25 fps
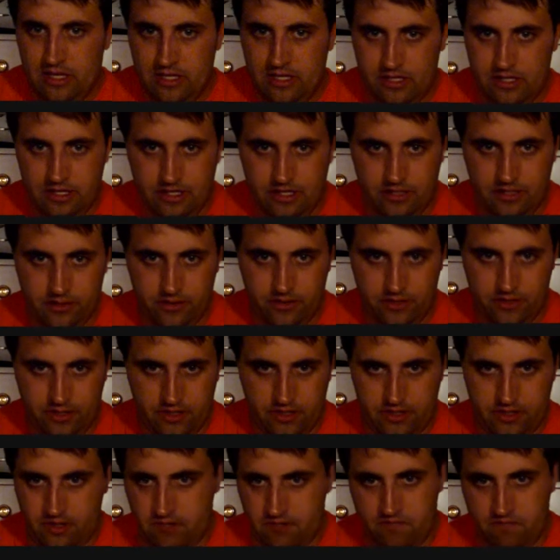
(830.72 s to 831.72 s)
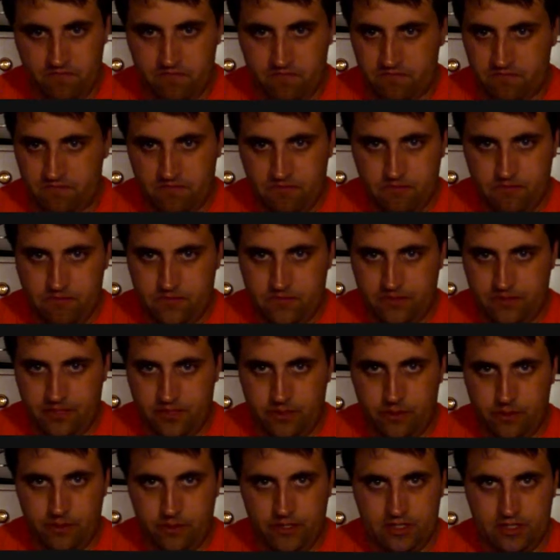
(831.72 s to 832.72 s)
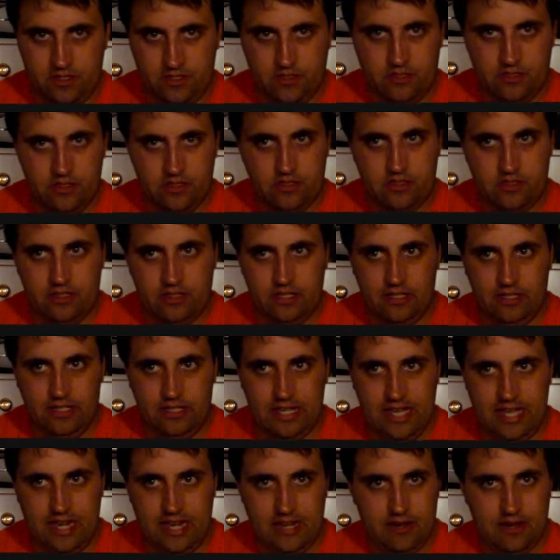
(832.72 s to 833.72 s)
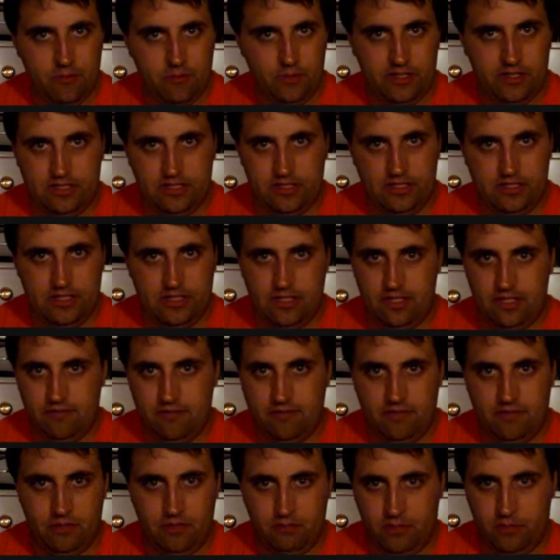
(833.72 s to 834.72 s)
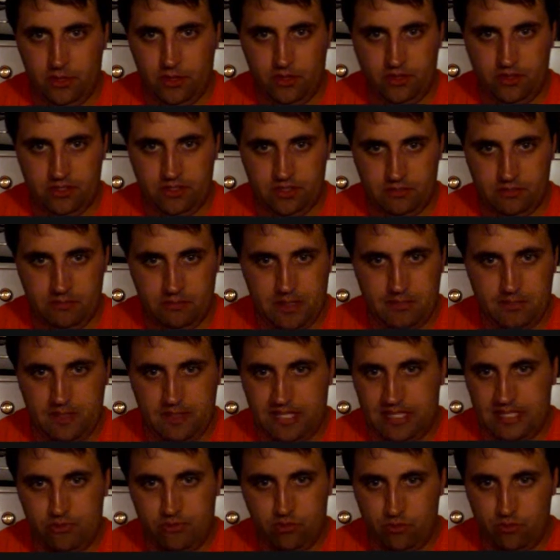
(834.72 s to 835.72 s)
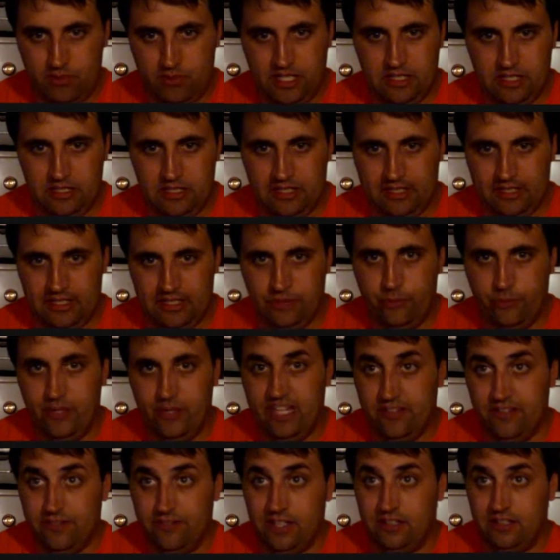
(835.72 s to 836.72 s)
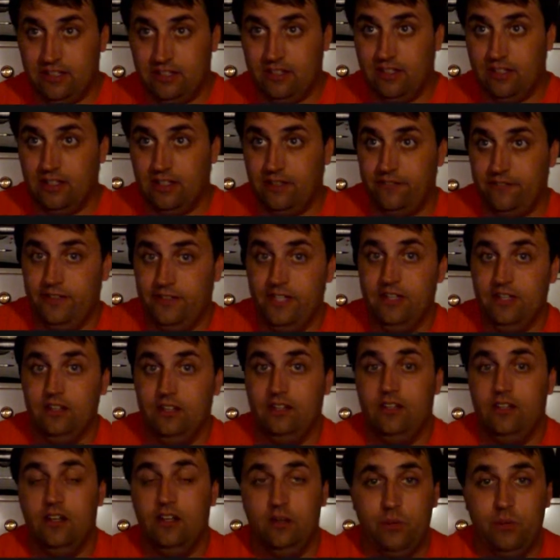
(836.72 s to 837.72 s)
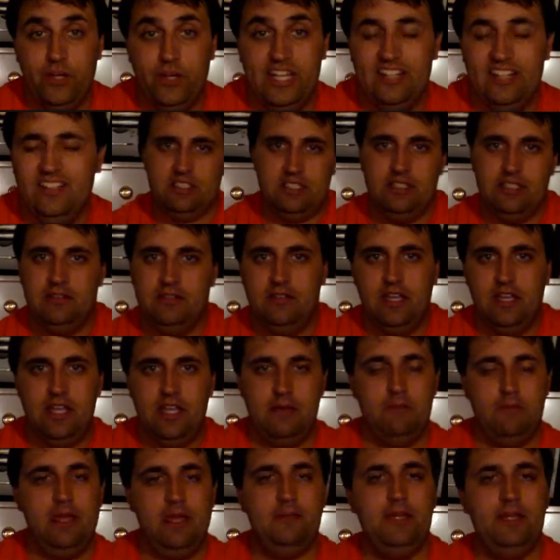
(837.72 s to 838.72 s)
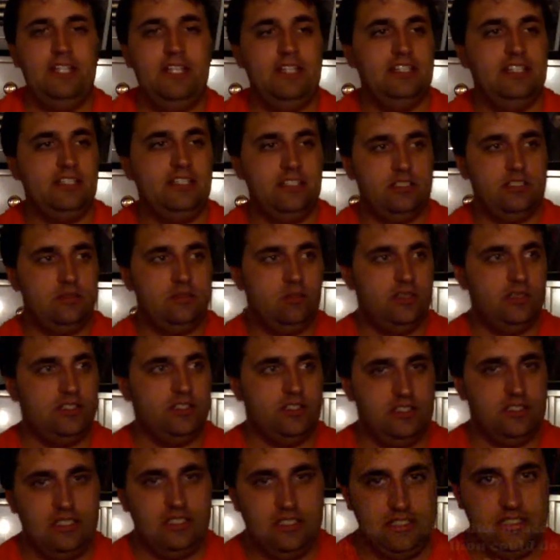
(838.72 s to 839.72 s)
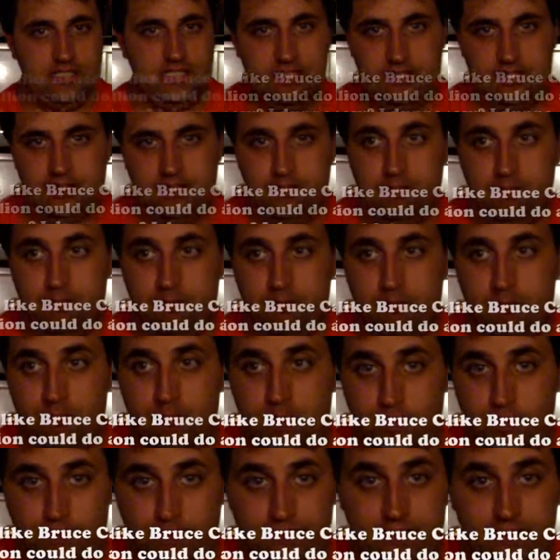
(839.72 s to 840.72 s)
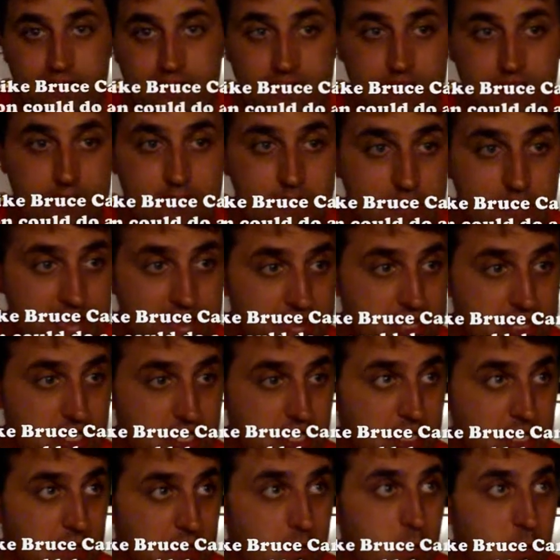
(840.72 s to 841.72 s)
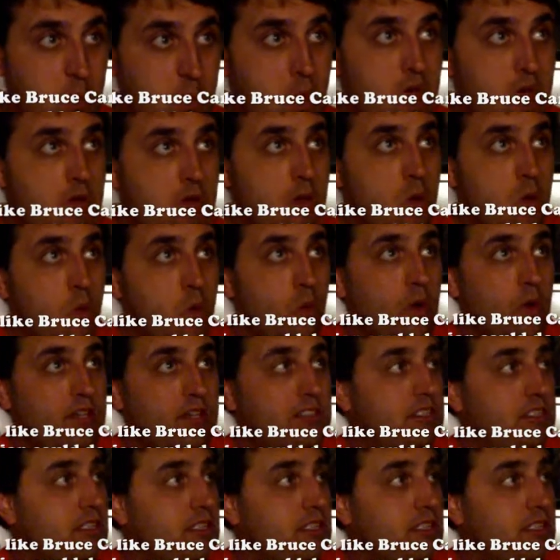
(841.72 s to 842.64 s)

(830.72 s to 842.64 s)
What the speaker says: they could do this again with a different person.Maybe that would be like reinventing the wheel. Maybe this was just a perfect match, a one